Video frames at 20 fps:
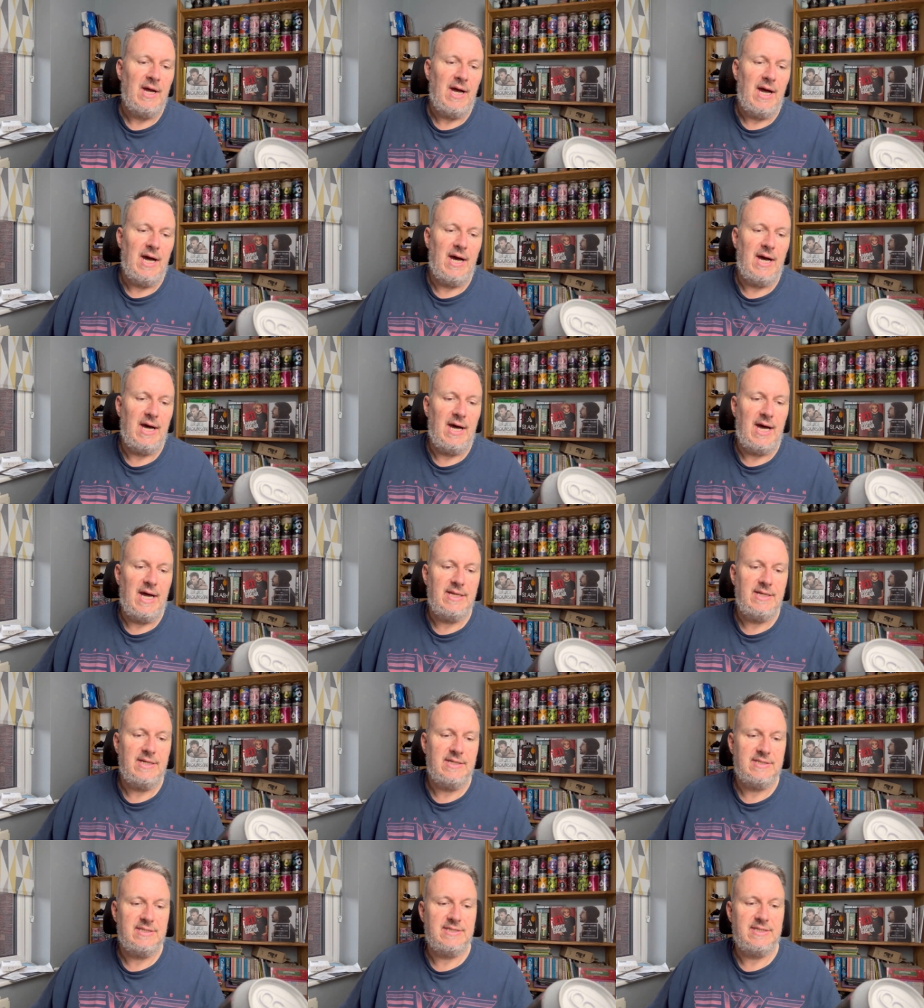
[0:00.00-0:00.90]
Uh,
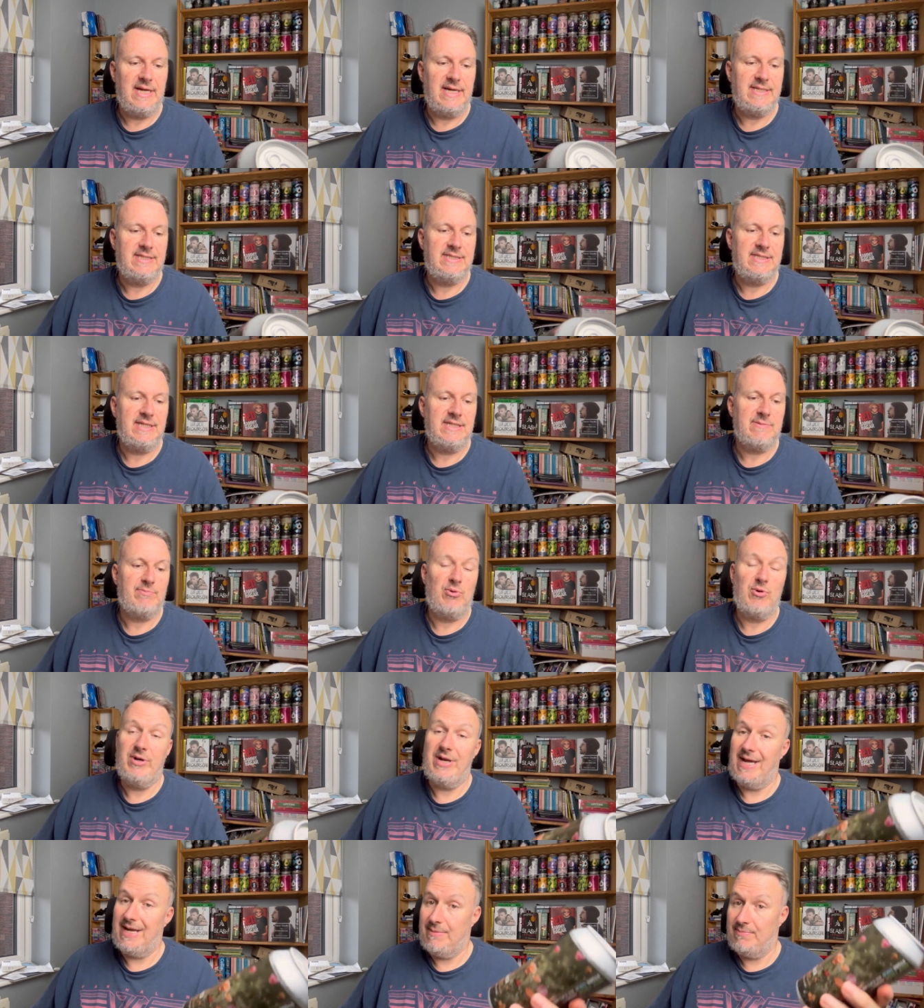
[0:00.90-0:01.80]
and as I say,
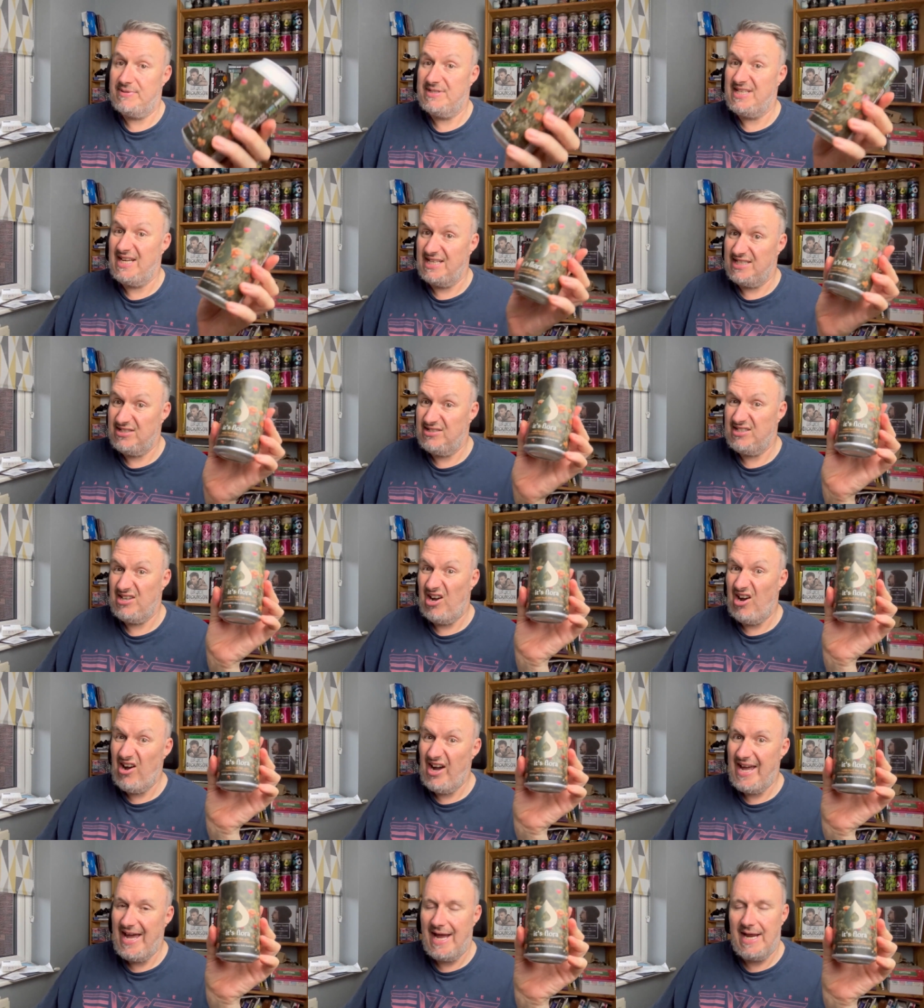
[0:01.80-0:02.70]
6.8%. So it's a
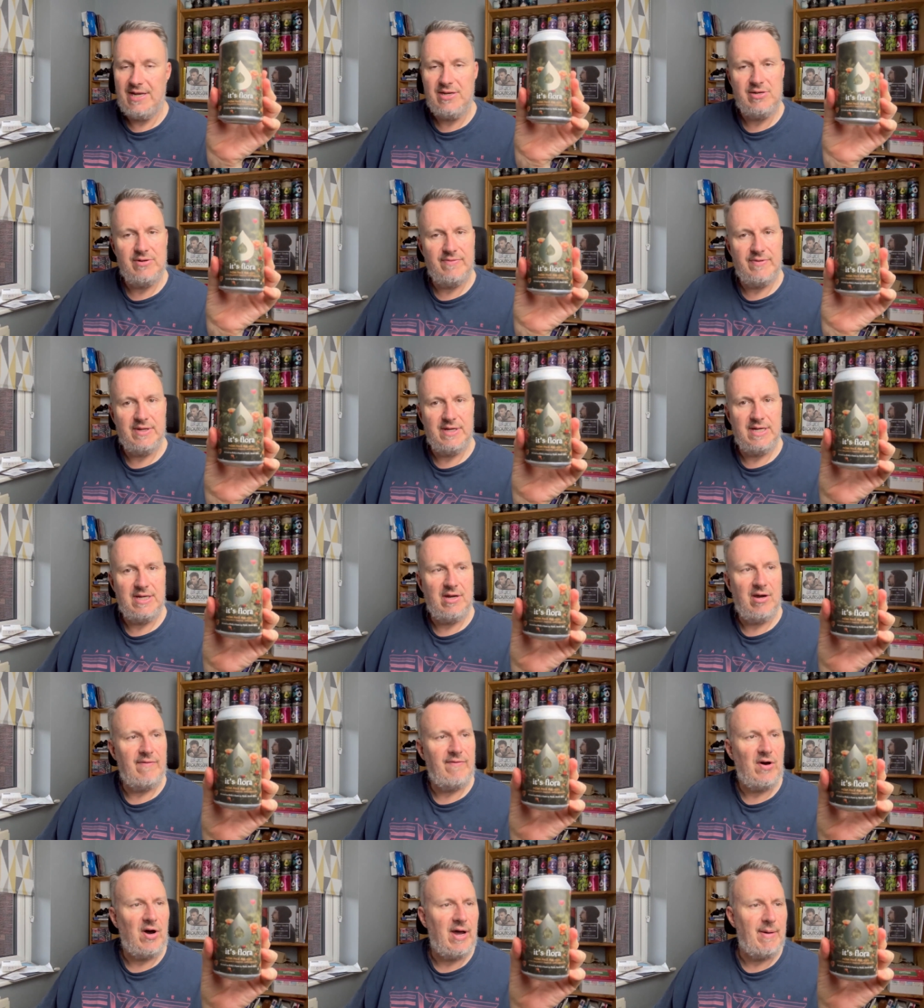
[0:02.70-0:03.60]
high end of the
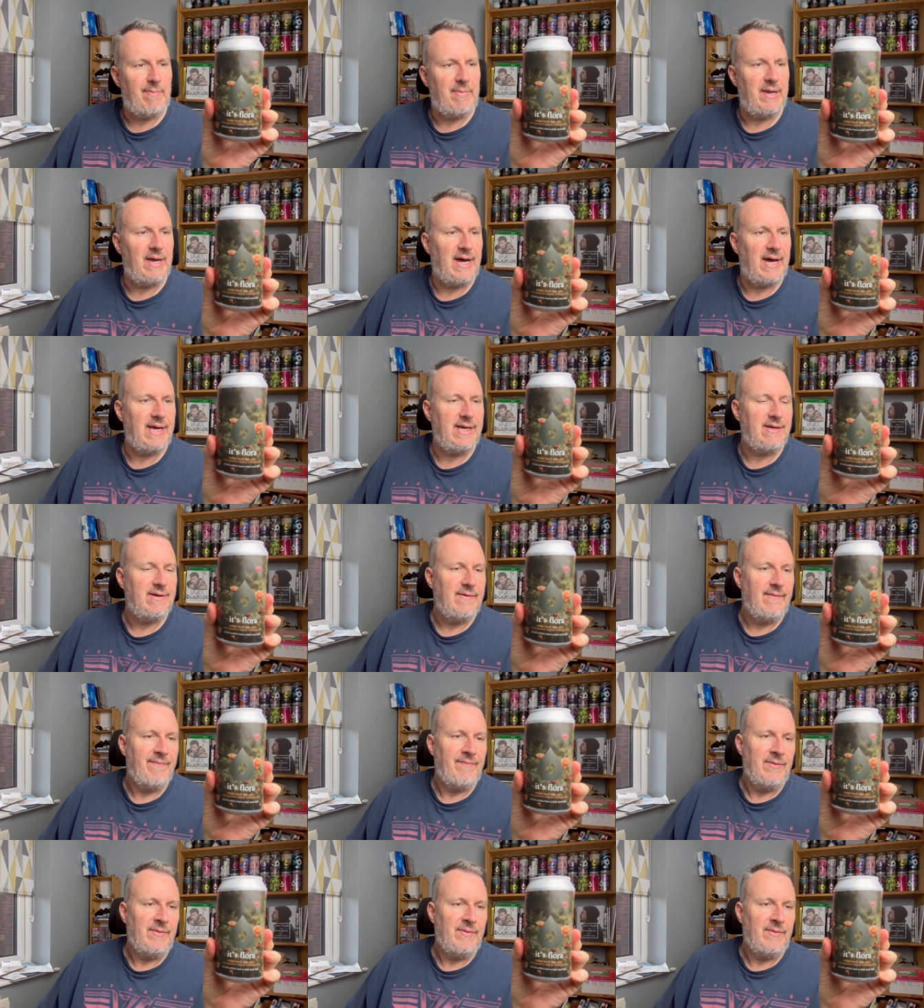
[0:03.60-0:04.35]
of IPA.